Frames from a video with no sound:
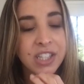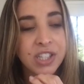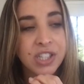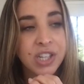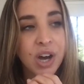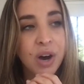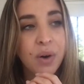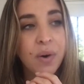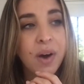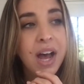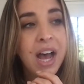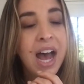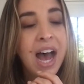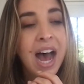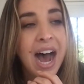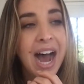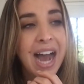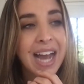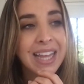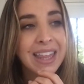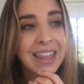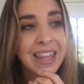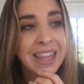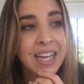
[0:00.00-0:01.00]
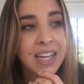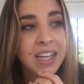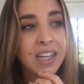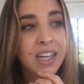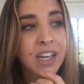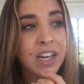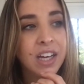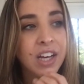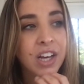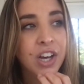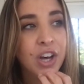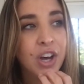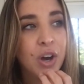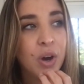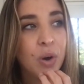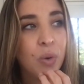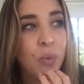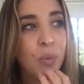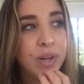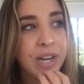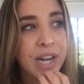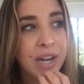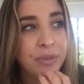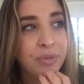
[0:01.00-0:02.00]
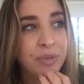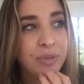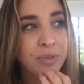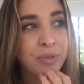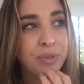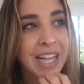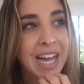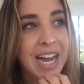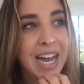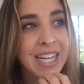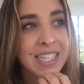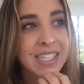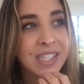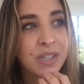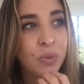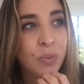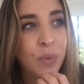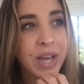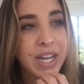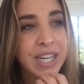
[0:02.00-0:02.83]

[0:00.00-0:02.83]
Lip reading: And so I think, when I realized,